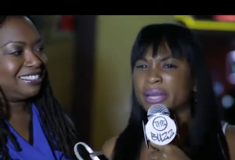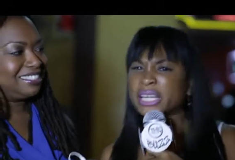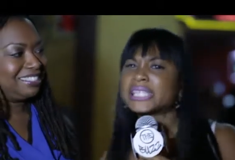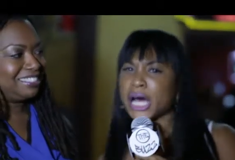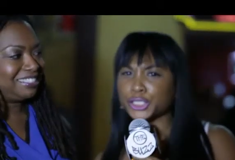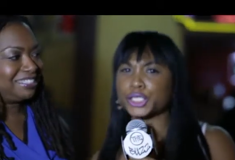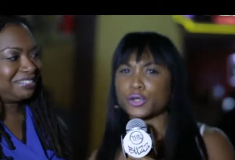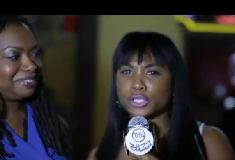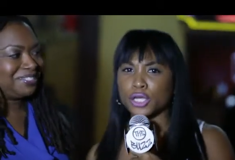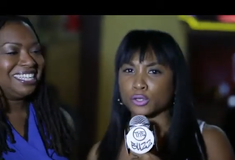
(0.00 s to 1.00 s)
Speaker 1: but Natasha
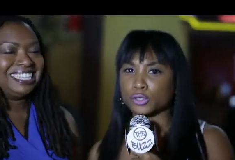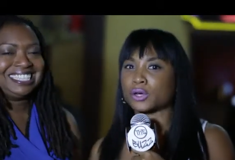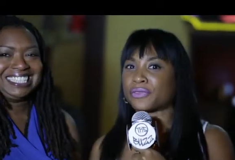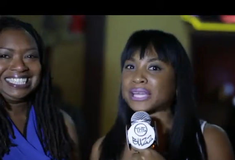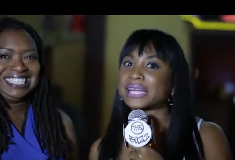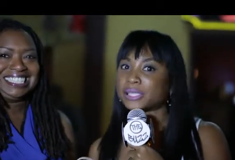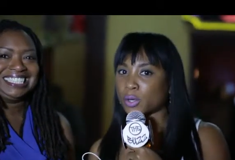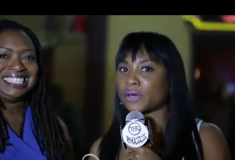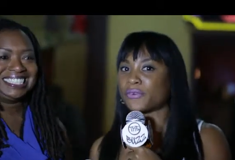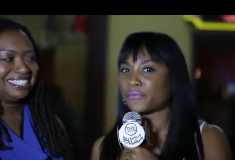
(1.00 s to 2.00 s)
knows now. So I think that is
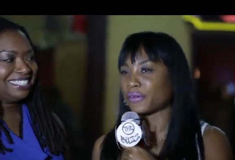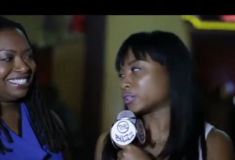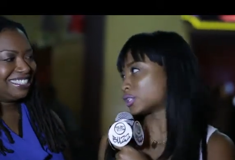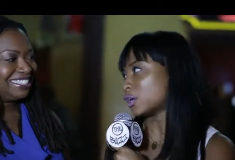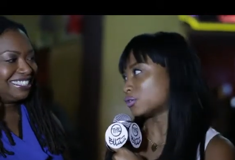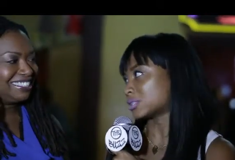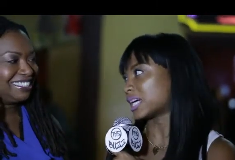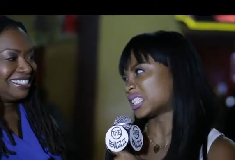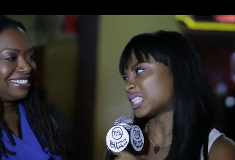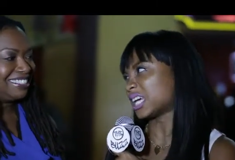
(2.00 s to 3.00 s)
one of her favorite songs,
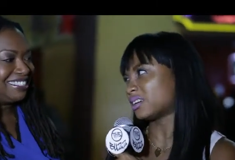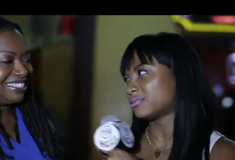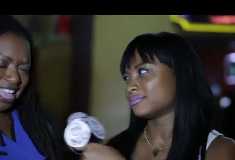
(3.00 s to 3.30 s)
I could say.